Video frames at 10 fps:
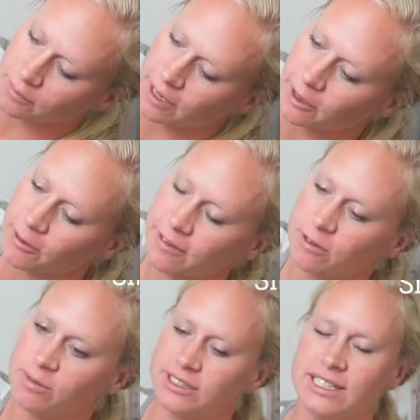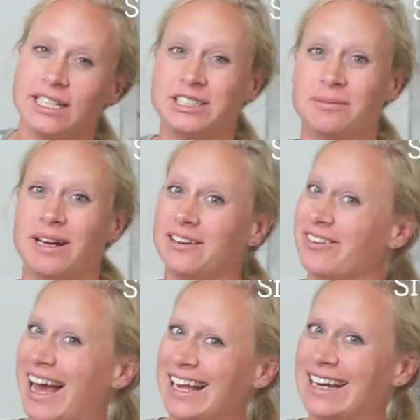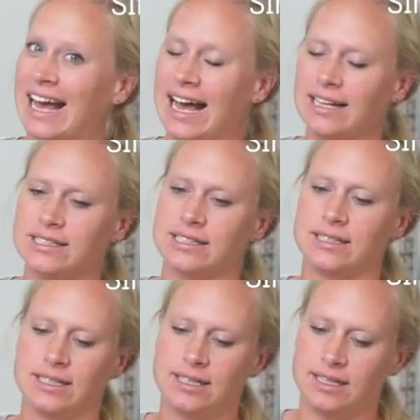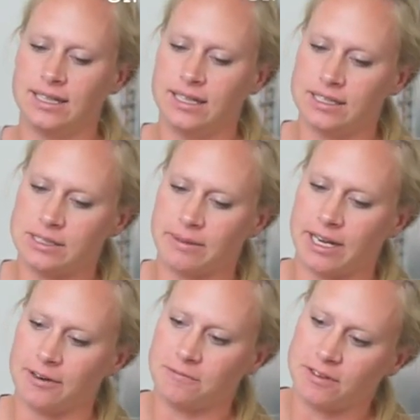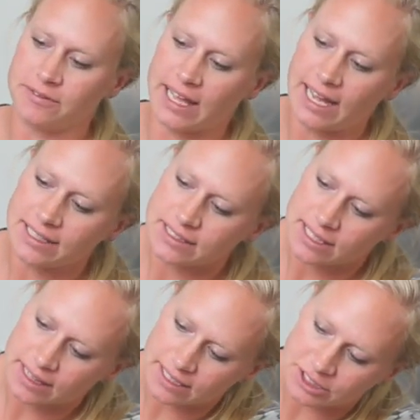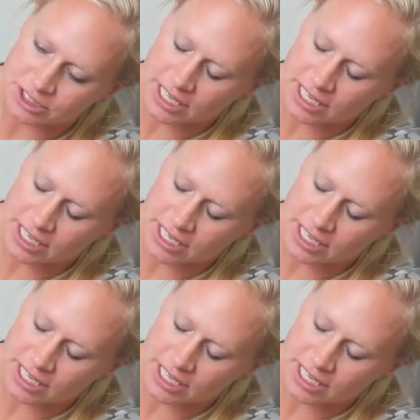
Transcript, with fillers: microwavable dish. It might have gotten hot, so be careful of that. And then